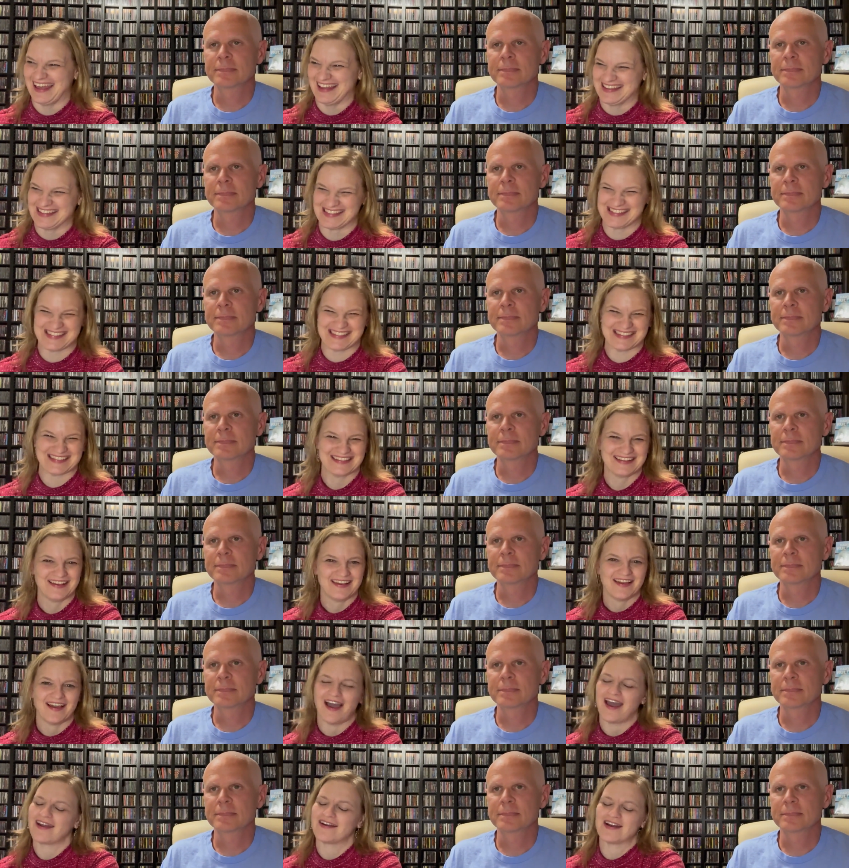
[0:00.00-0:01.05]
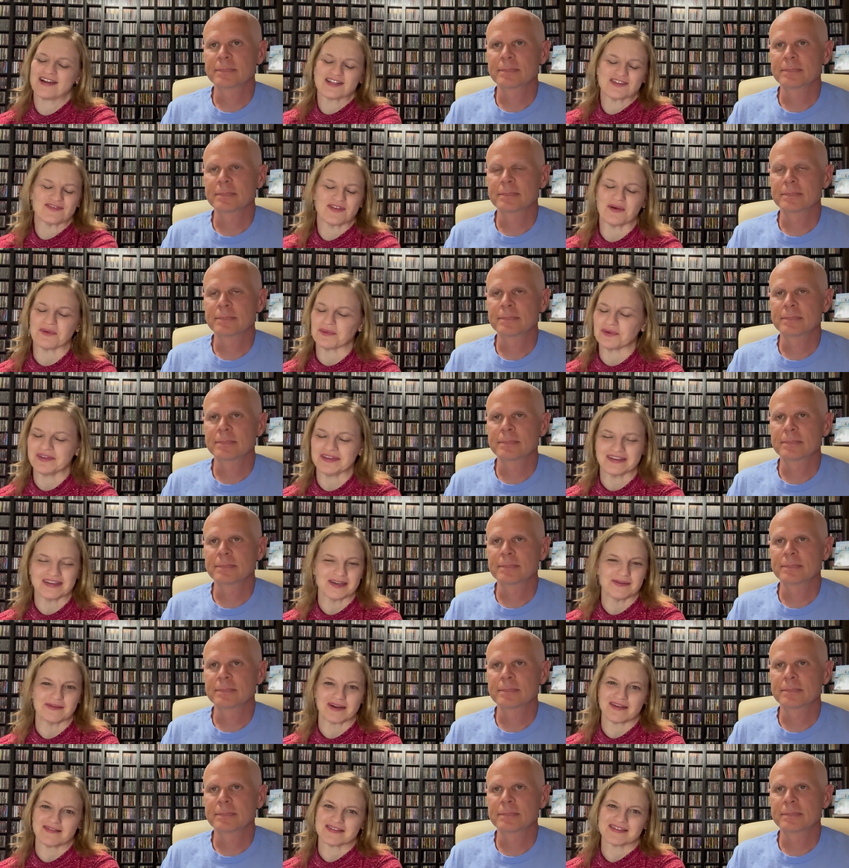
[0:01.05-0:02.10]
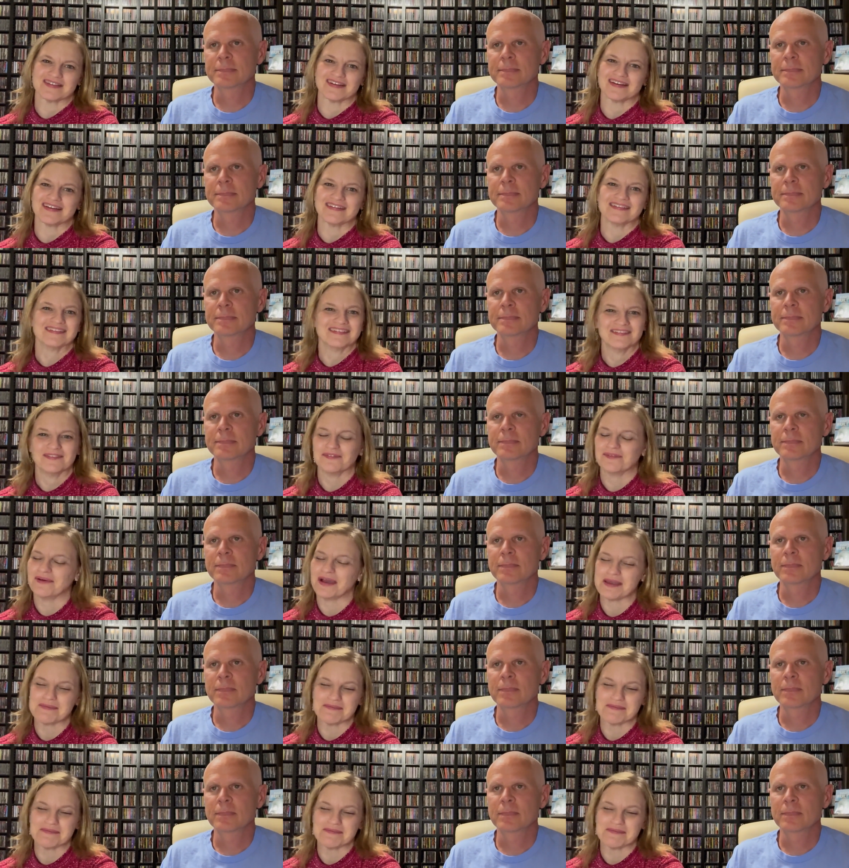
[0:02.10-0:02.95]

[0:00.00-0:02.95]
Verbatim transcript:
Speaker 1: yes. I don't know, I just felt really good when I was done. Way